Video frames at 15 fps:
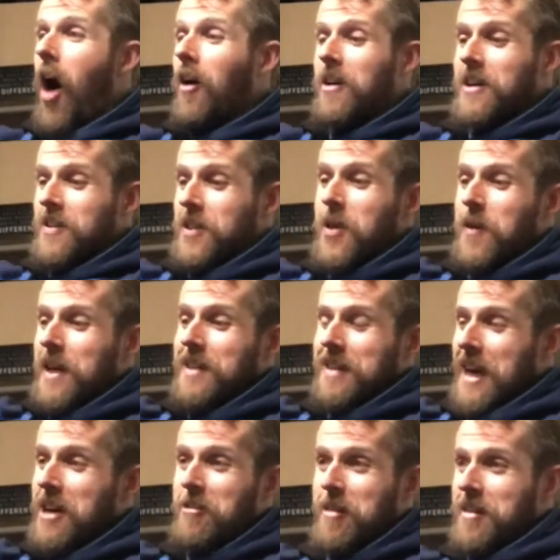All he's doing is
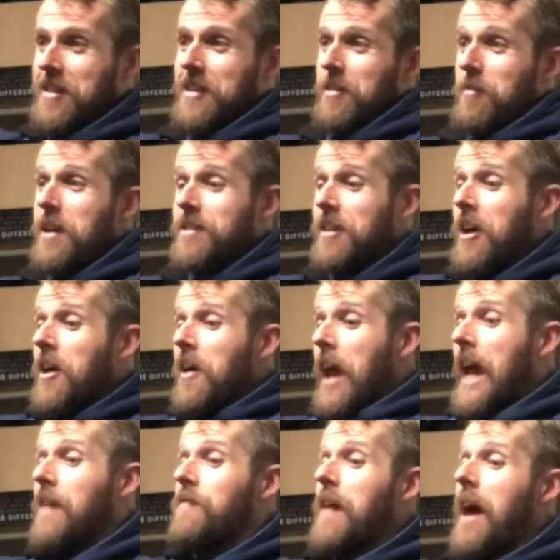increasing the risk.
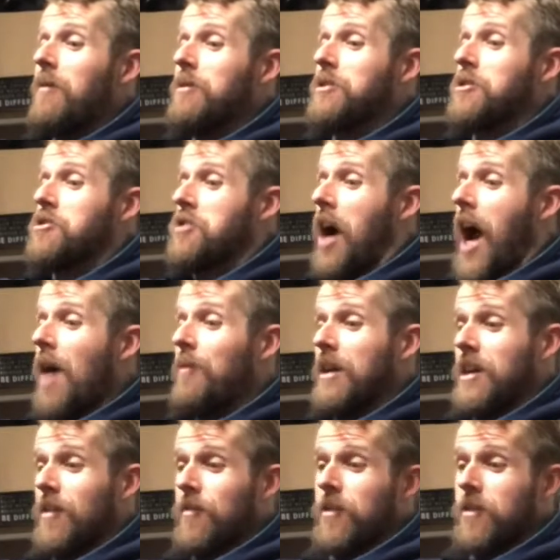And if that was your job,
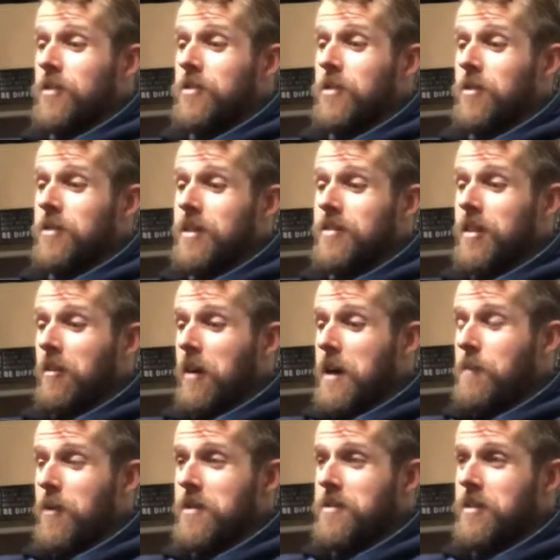like if you're a Cirque du
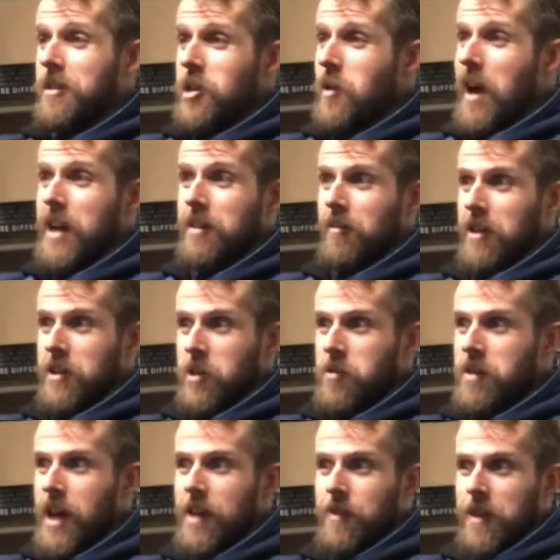Soleil person and you had to like do
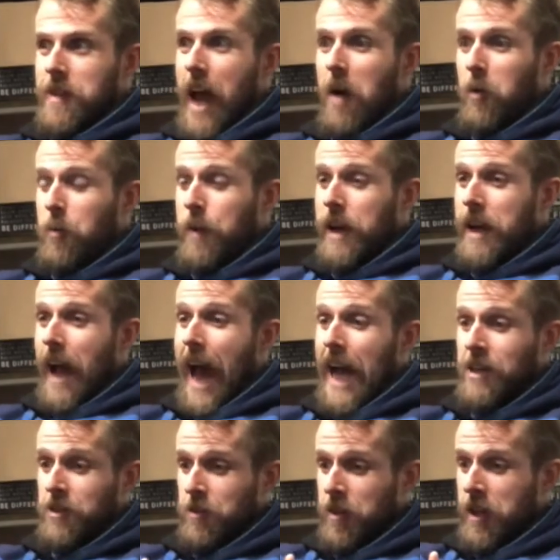that, then that would be
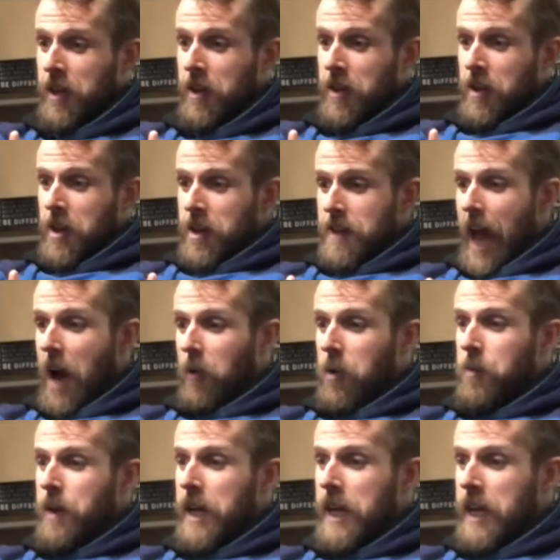
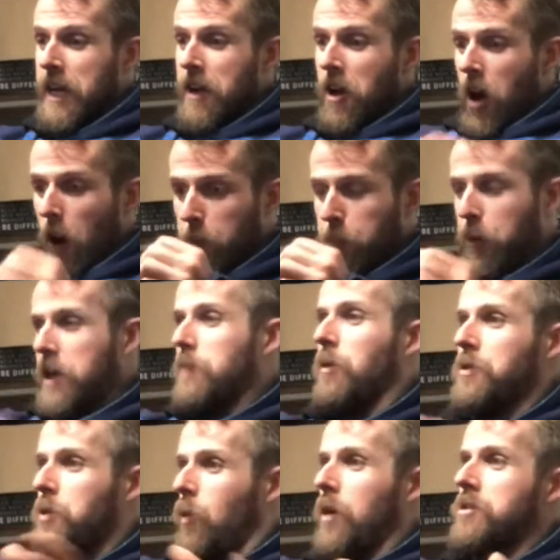
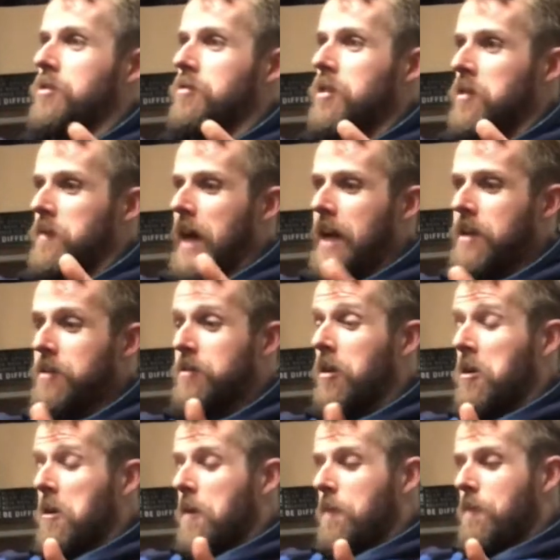applicable to what you do. That is
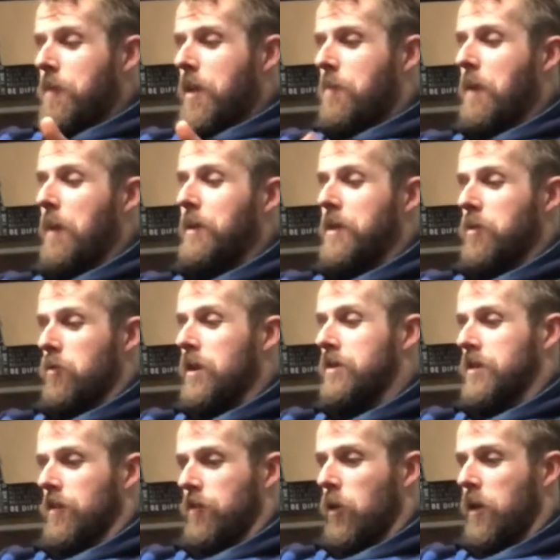maybe the
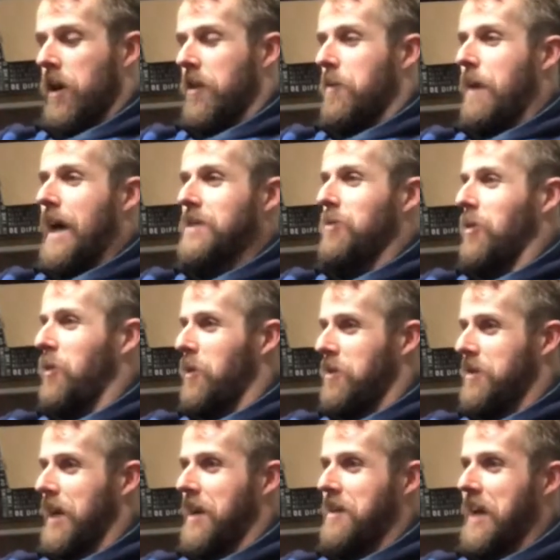risk of going on the basketball court
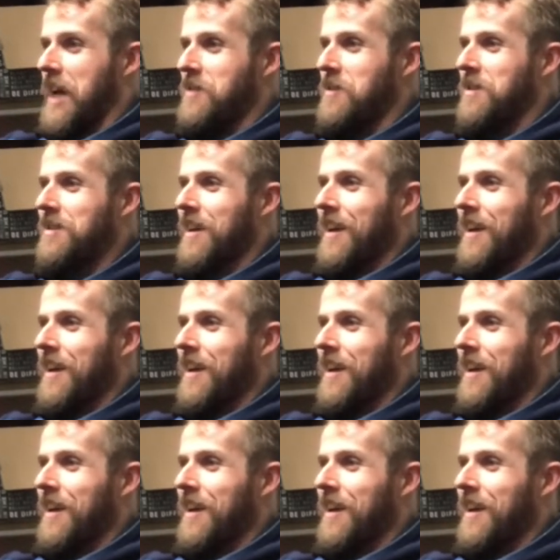is kind of dangerous.